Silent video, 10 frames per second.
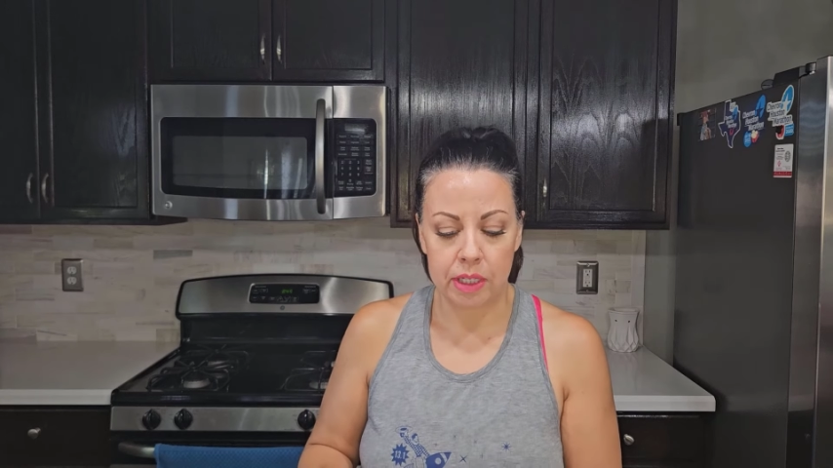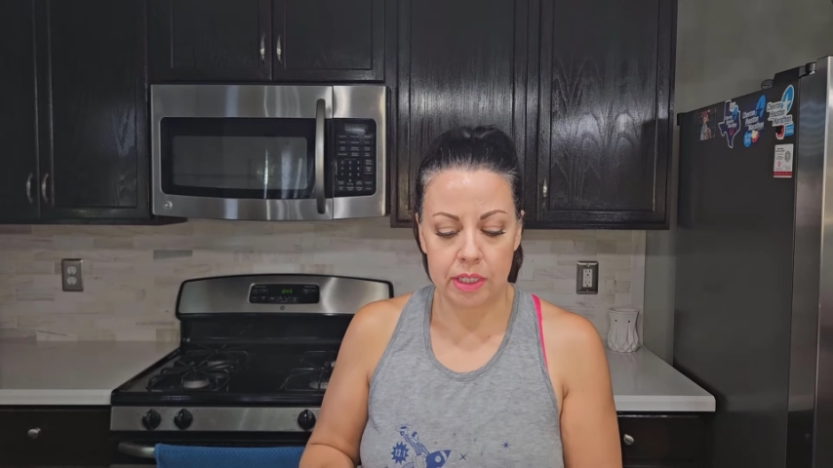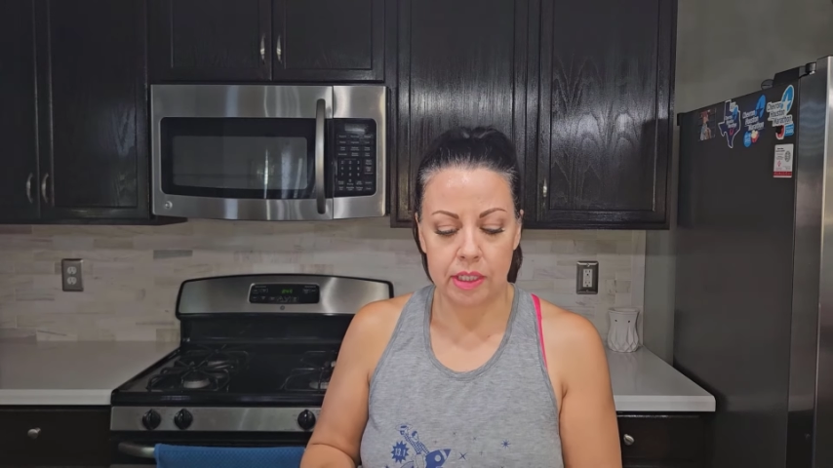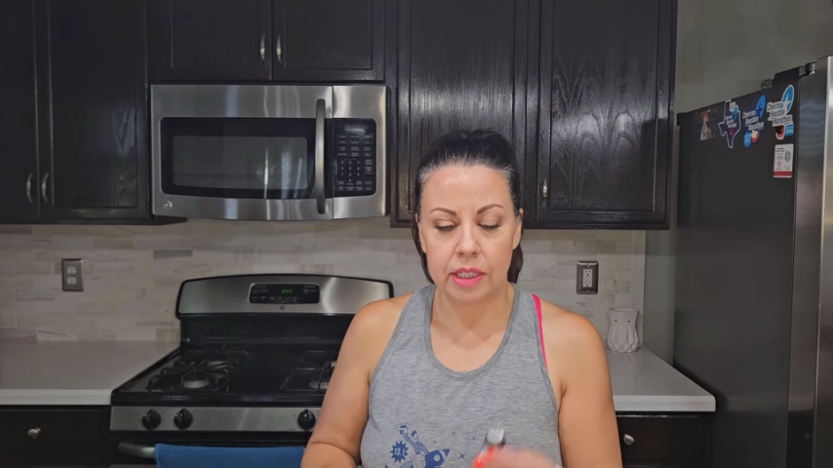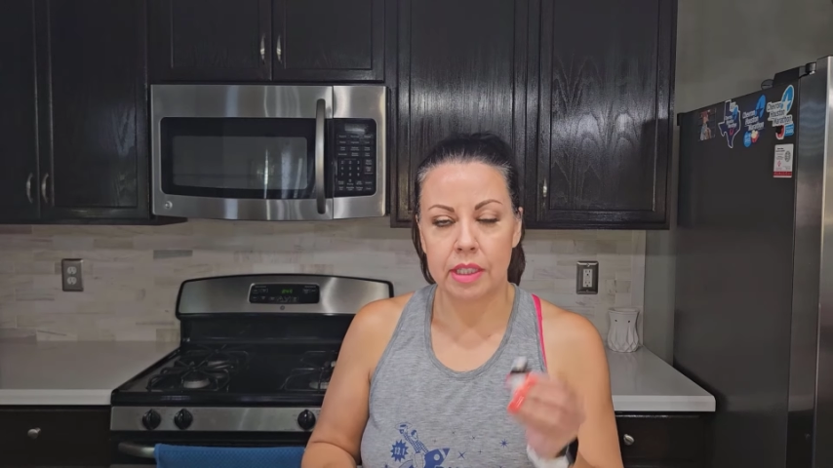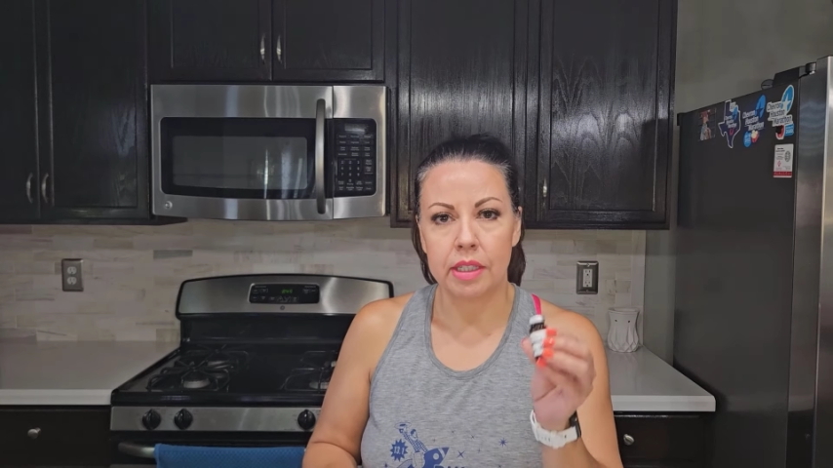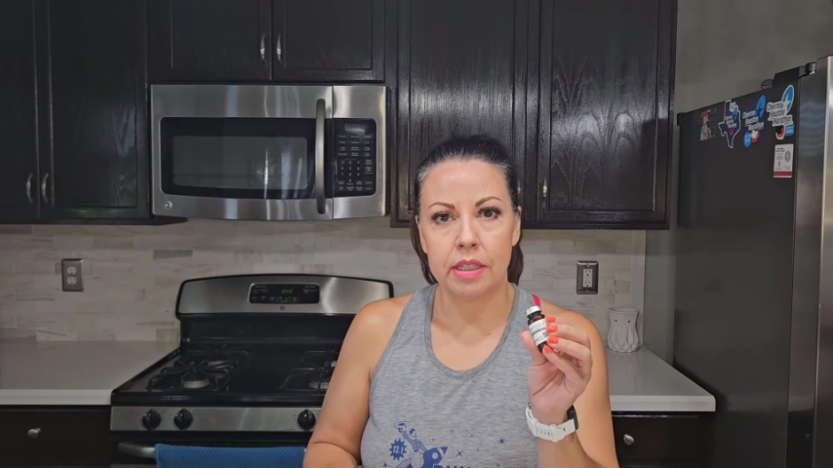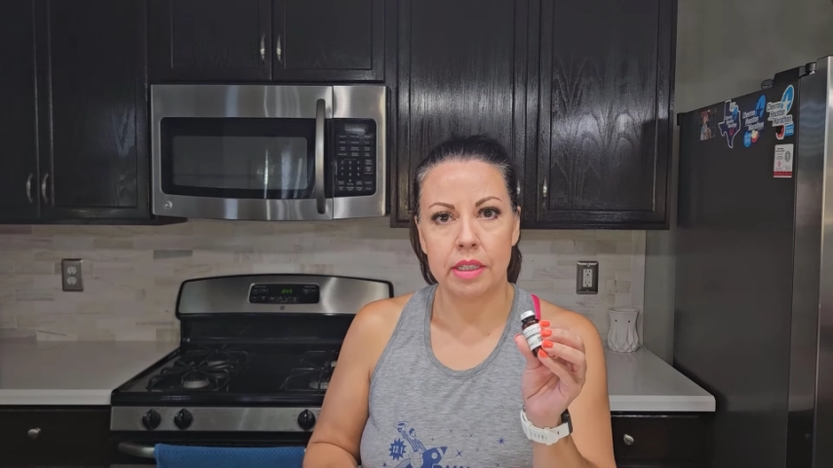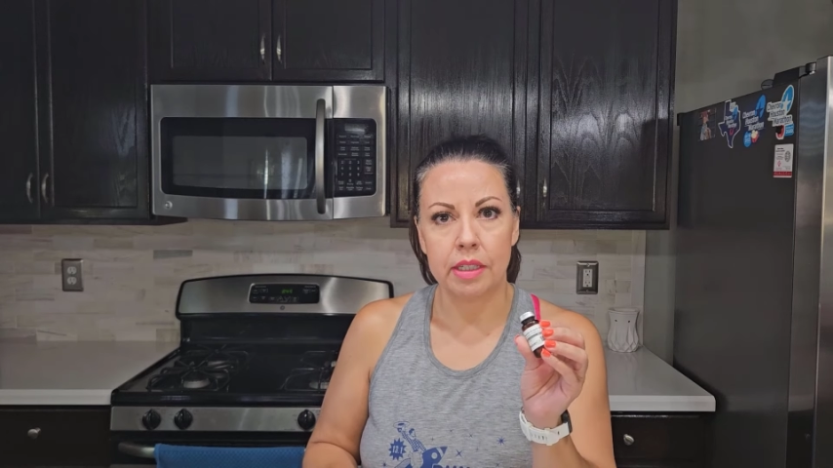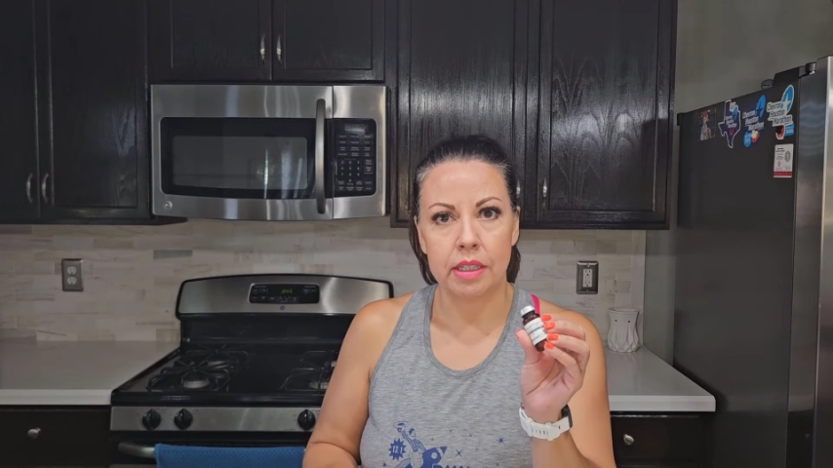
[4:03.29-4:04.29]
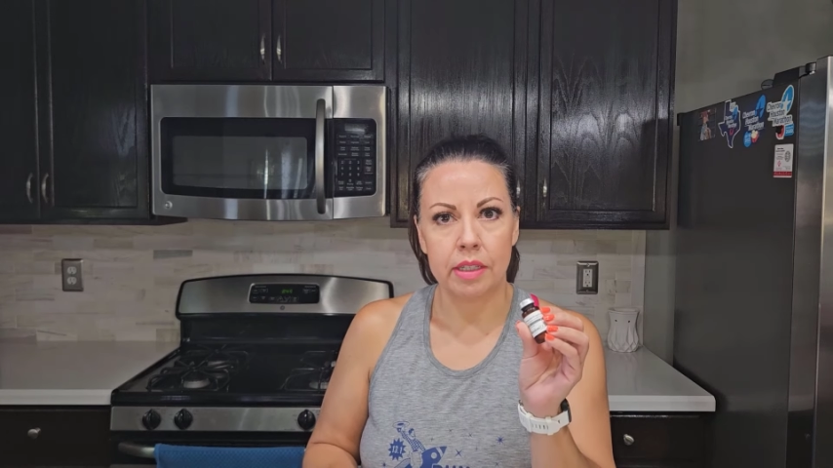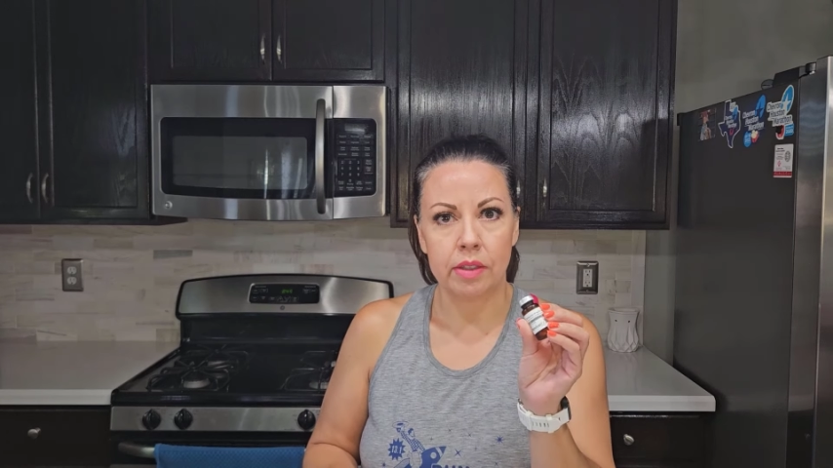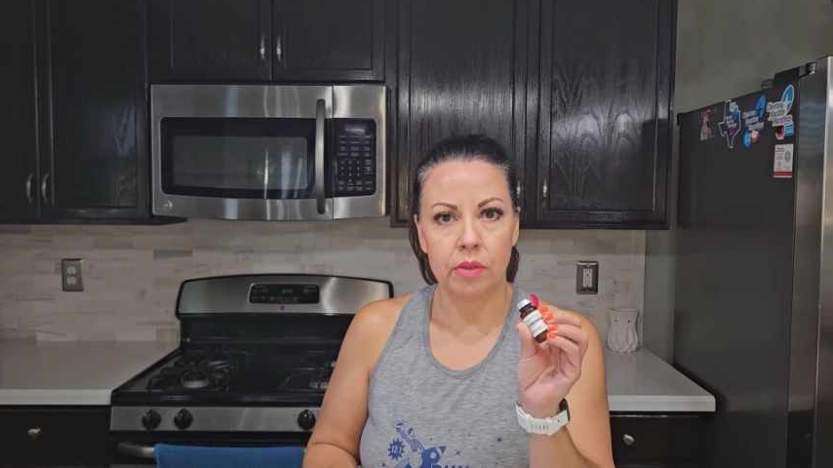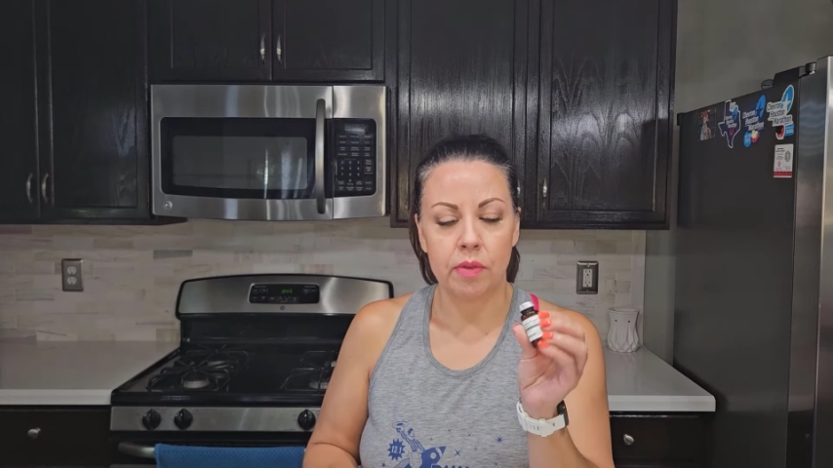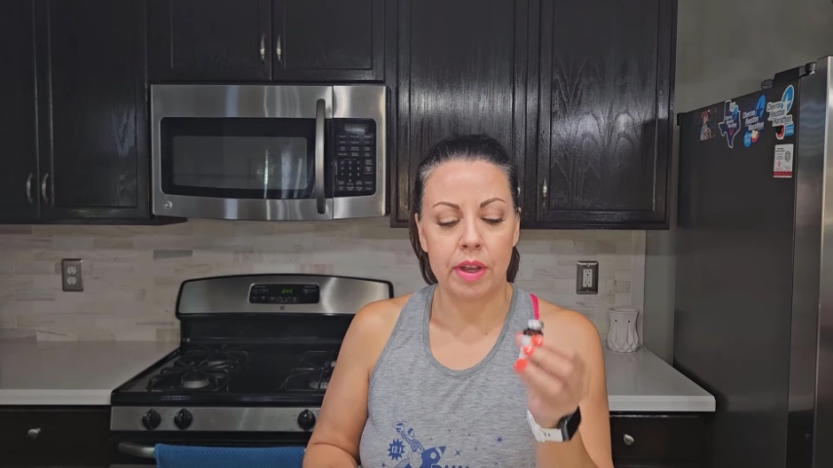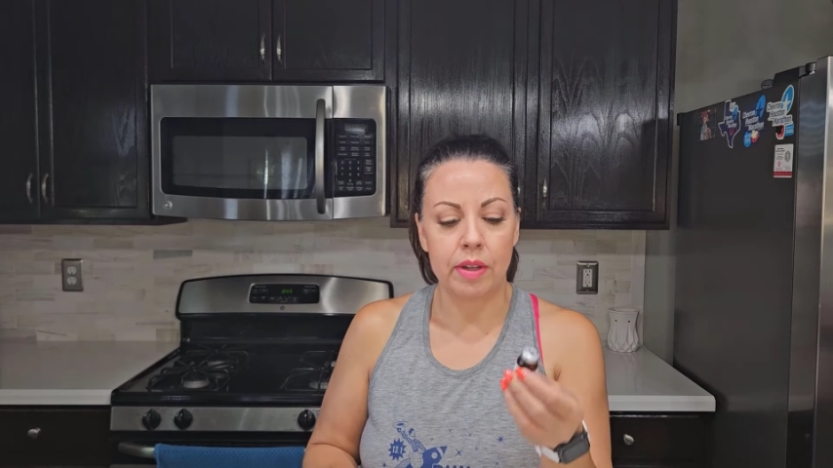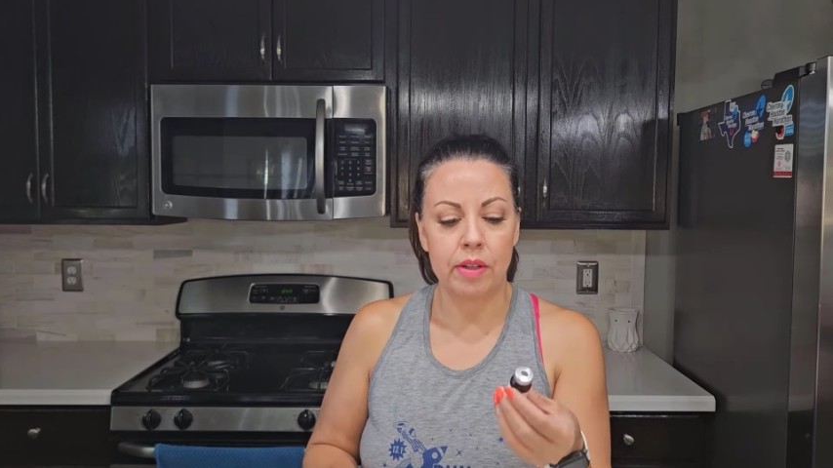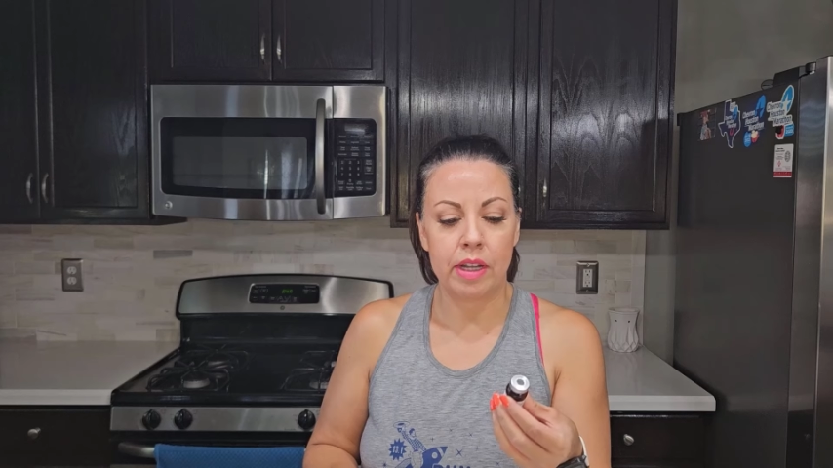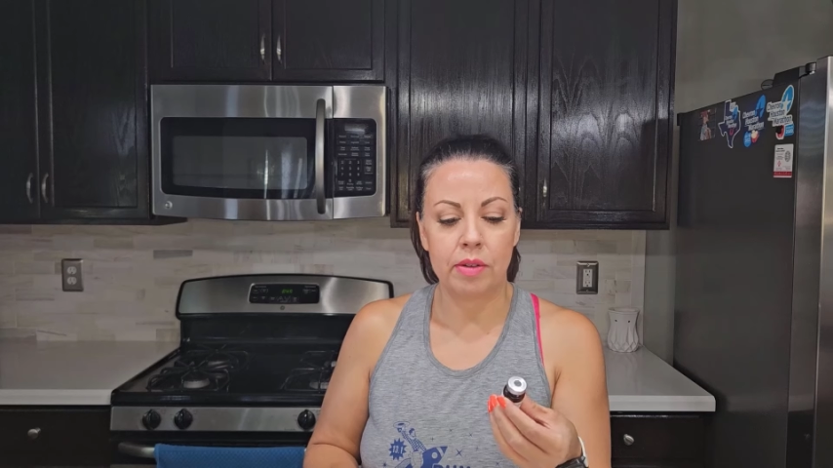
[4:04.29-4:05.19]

because since it is in a little vial,